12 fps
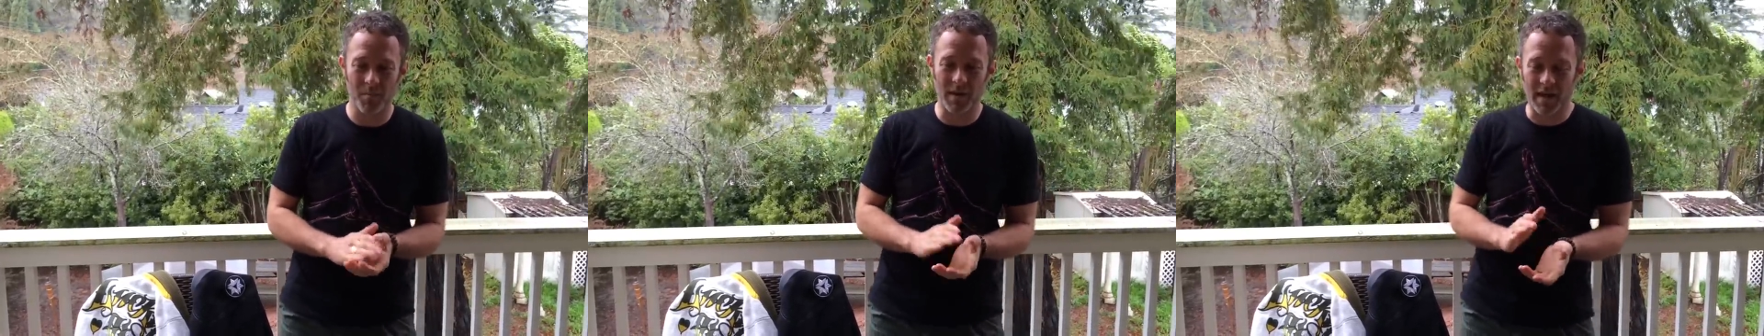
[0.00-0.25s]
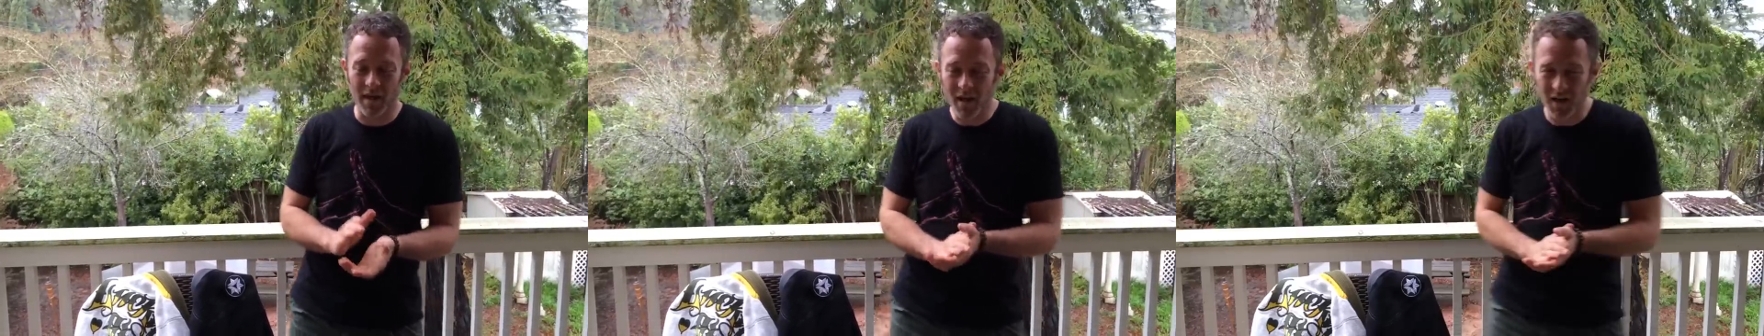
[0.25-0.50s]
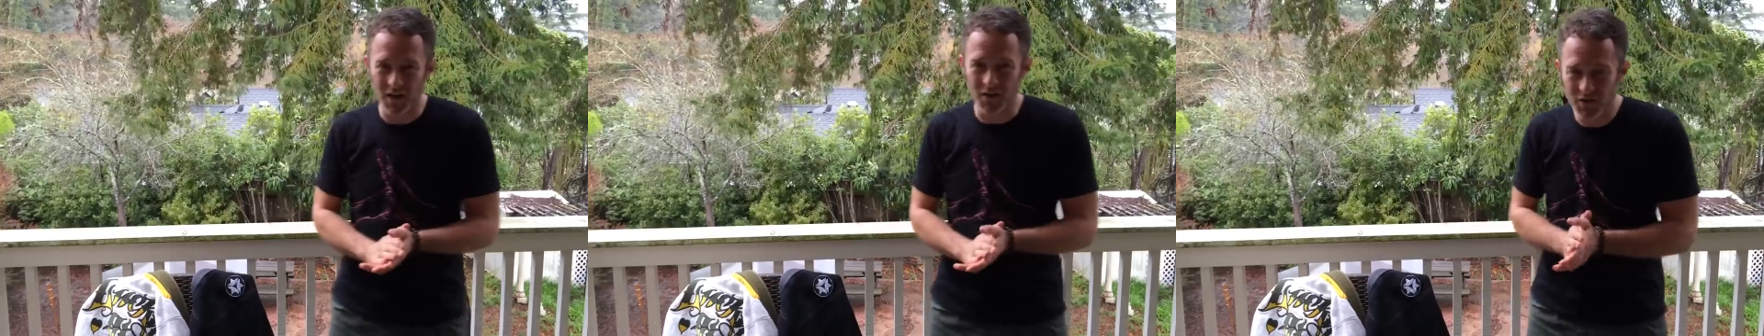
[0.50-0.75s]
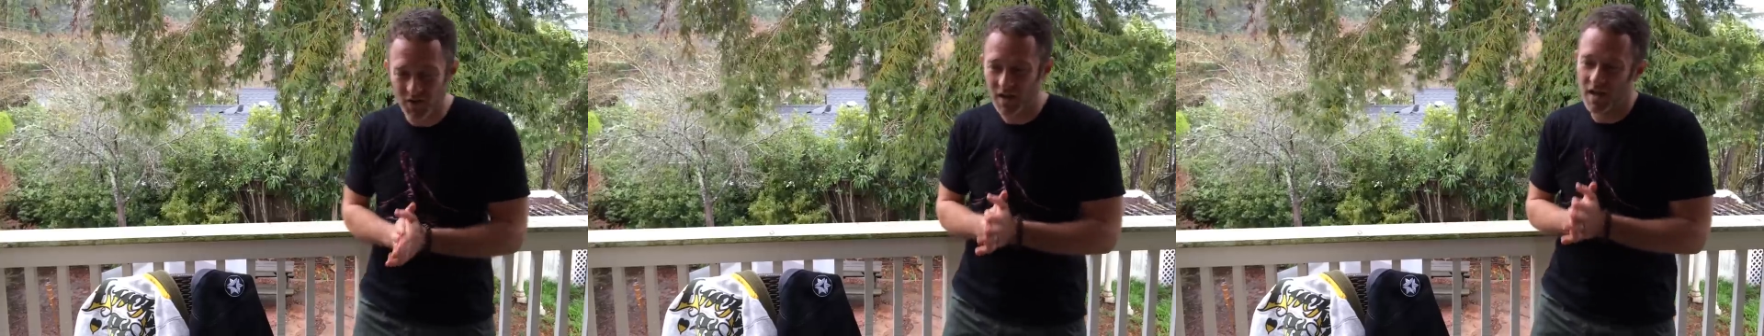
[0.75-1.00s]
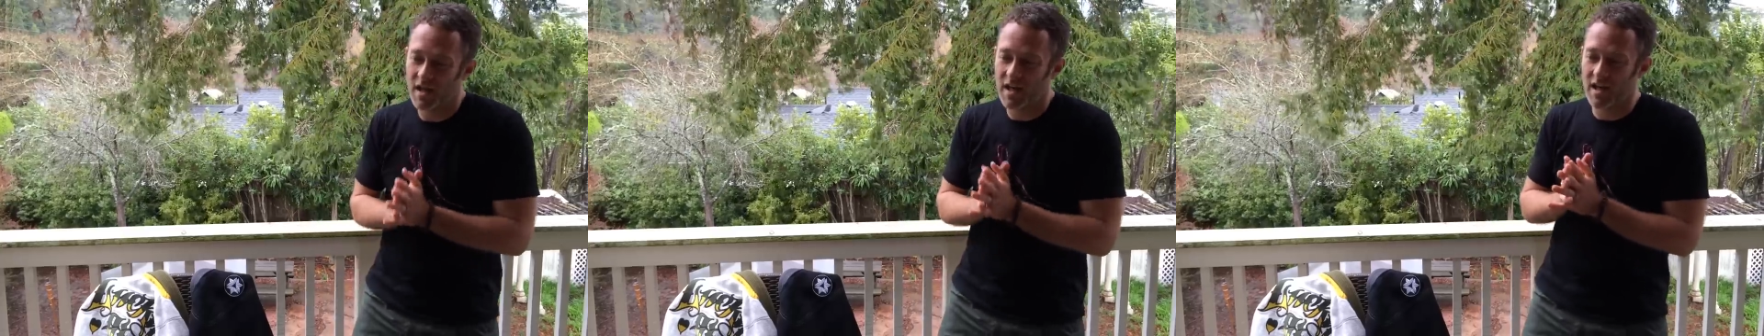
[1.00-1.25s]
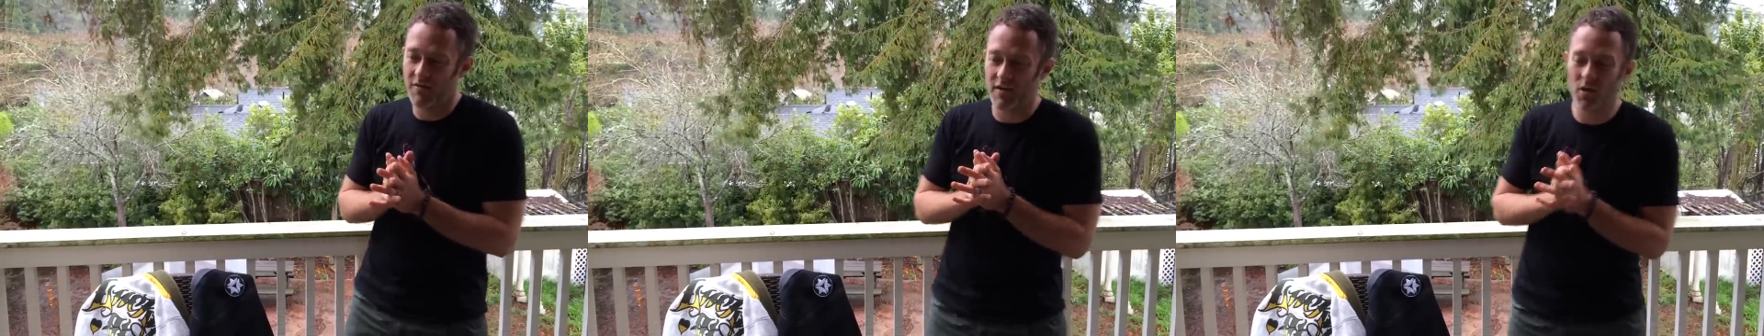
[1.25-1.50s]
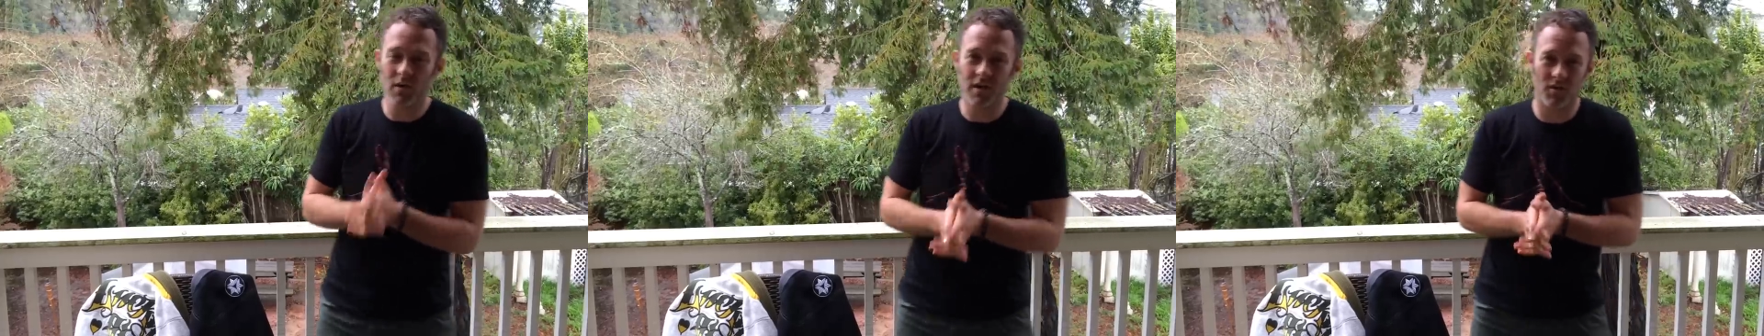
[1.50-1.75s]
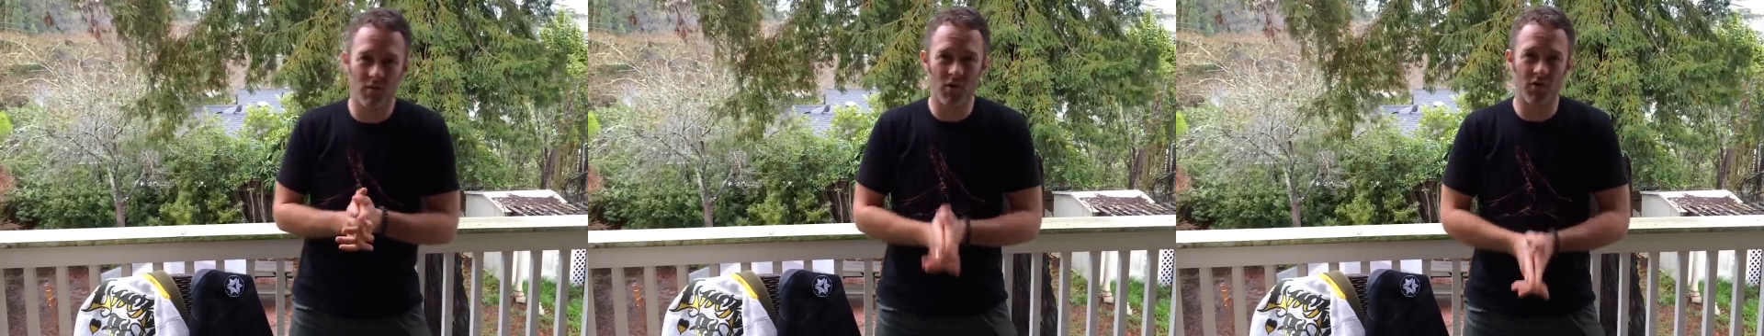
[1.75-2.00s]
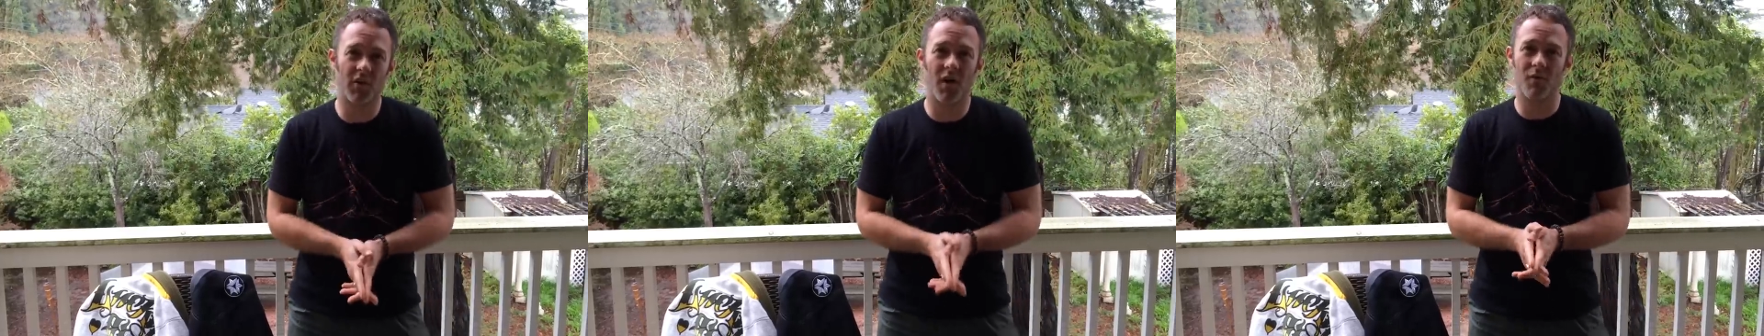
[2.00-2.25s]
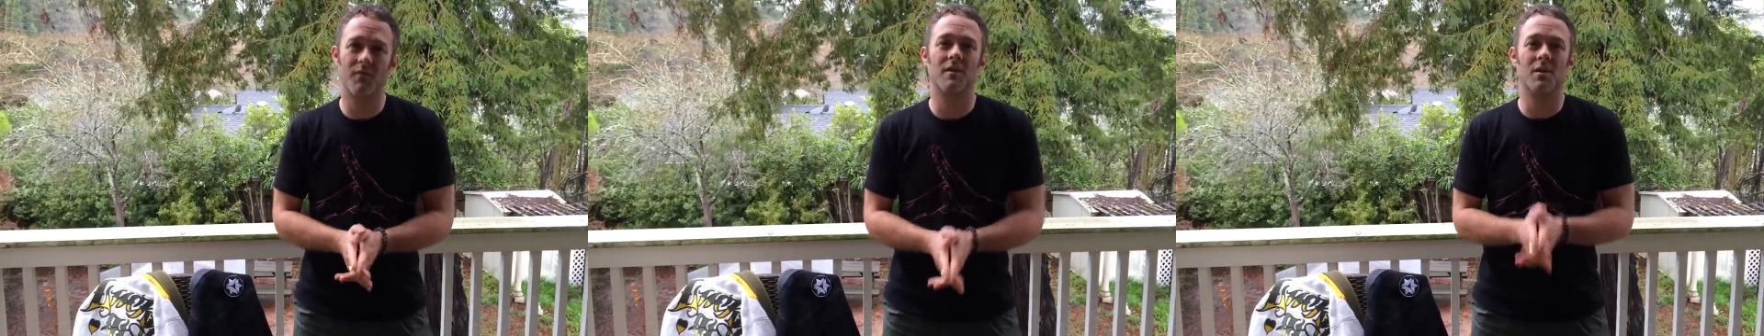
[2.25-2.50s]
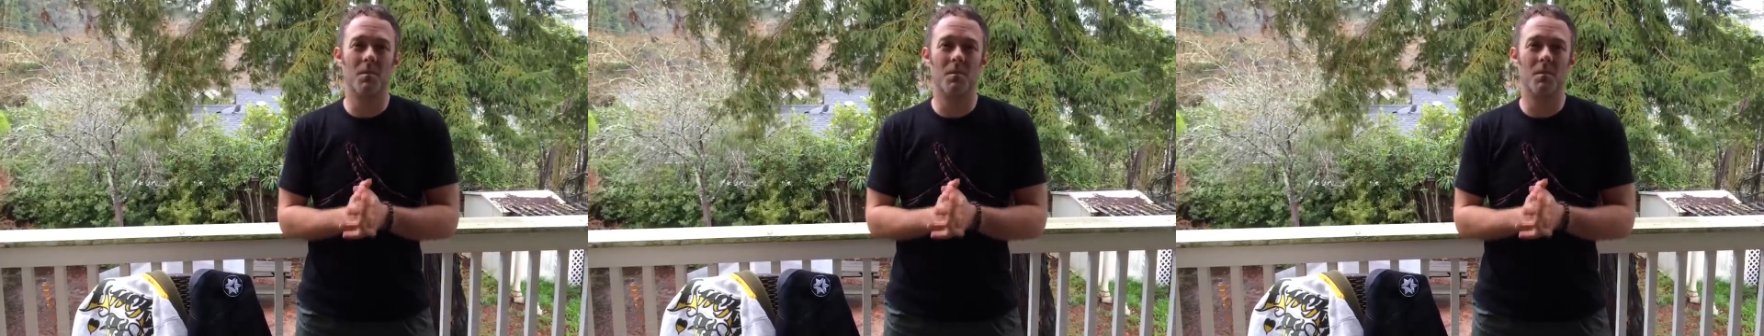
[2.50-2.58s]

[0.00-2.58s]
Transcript: Because if you don't get the real stuff,